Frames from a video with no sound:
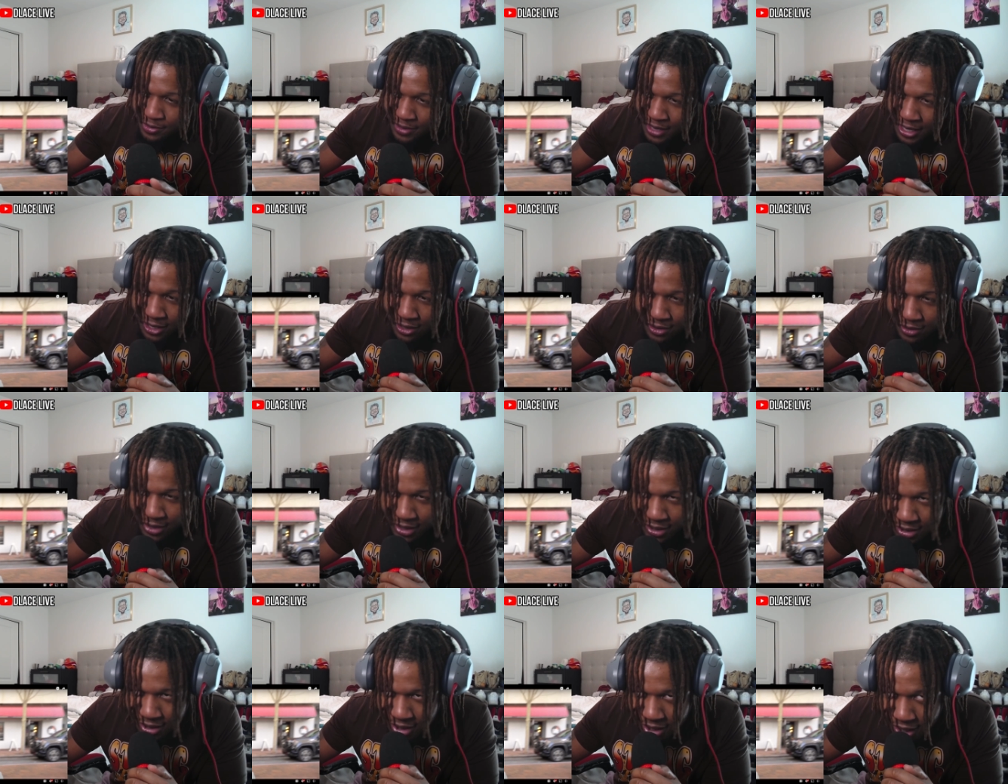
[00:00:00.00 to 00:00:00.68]
But I low
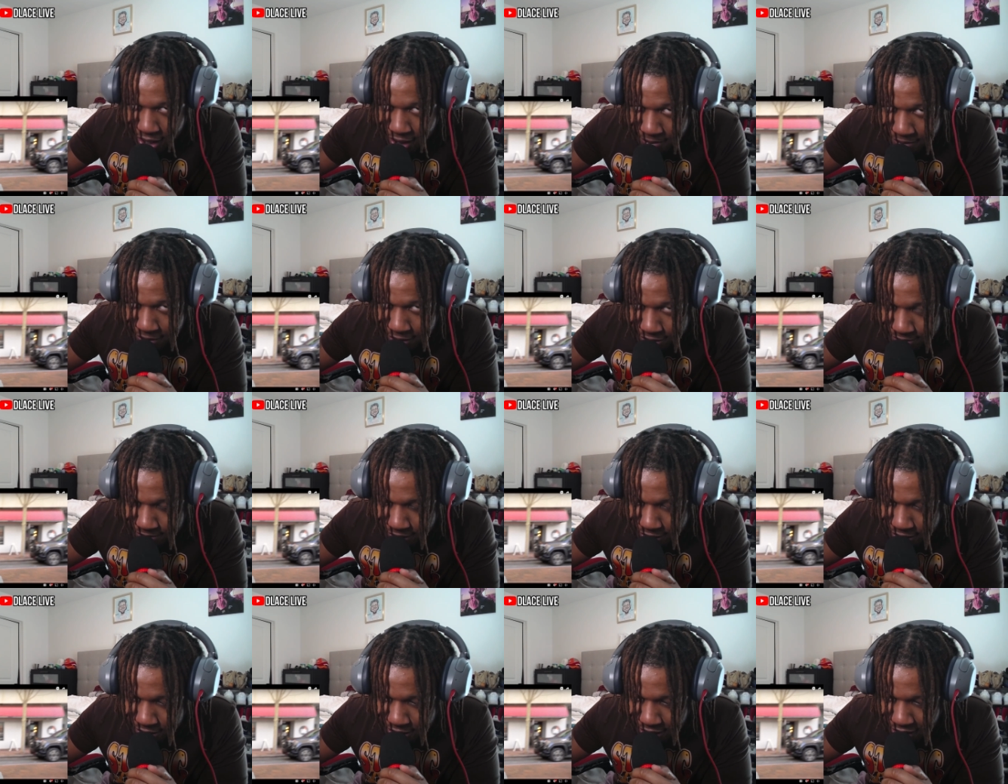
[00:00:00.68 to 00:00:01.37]
key think I messed
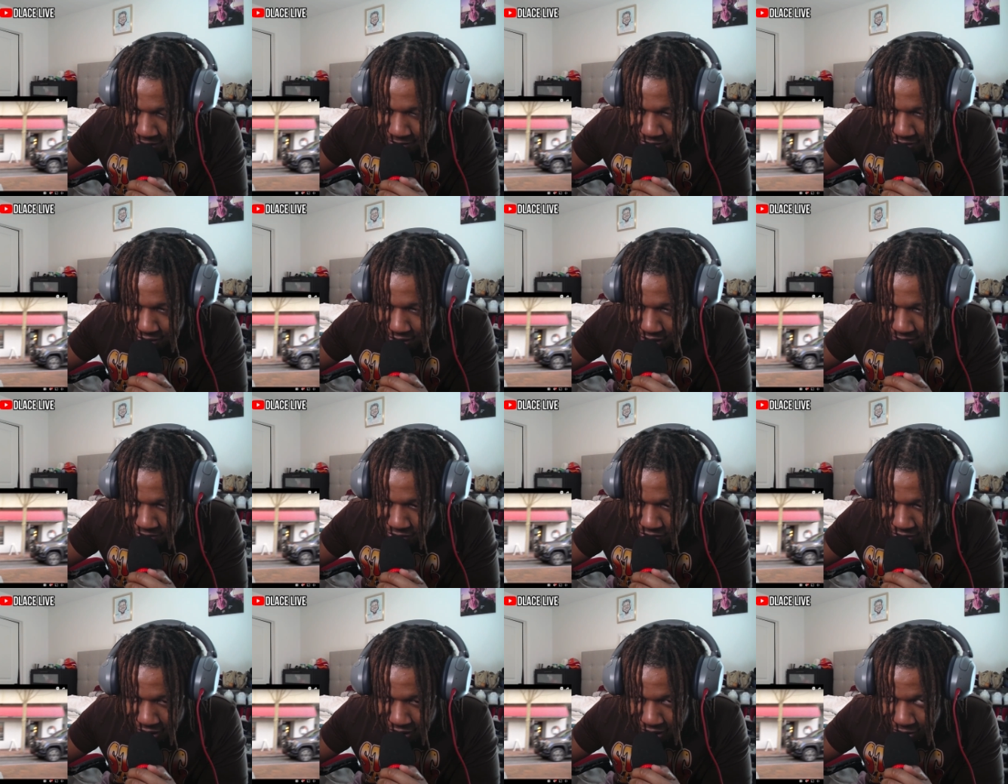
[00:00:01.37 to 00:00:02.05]
my taper up.
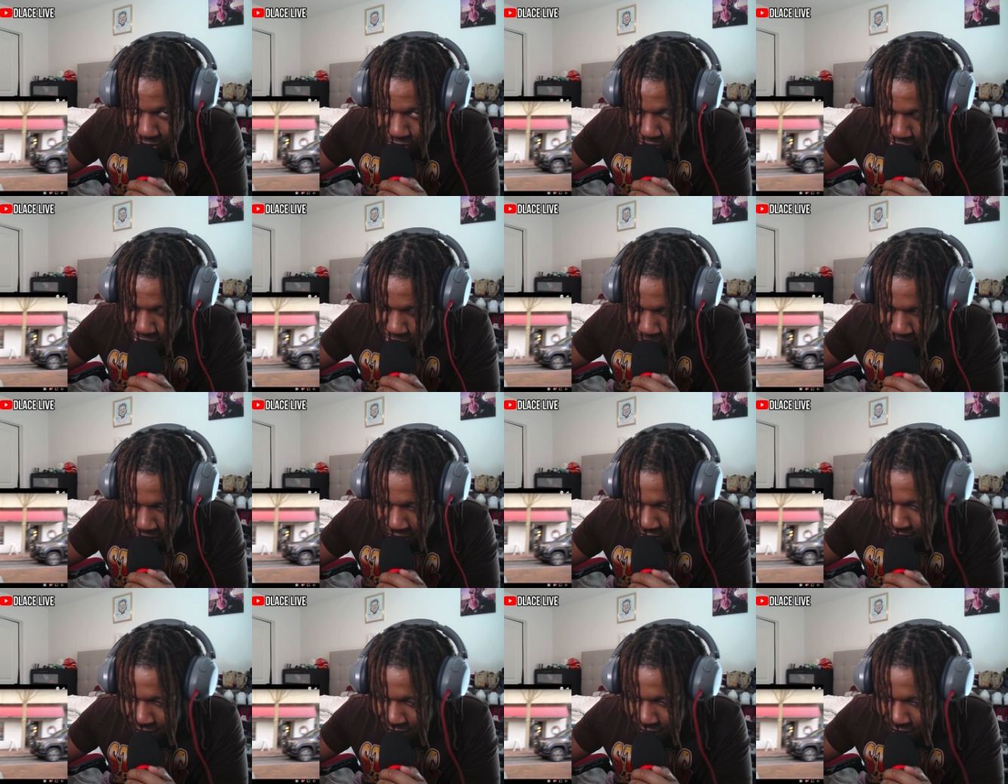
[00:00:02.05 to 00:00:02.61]
But we ain't gonna talk about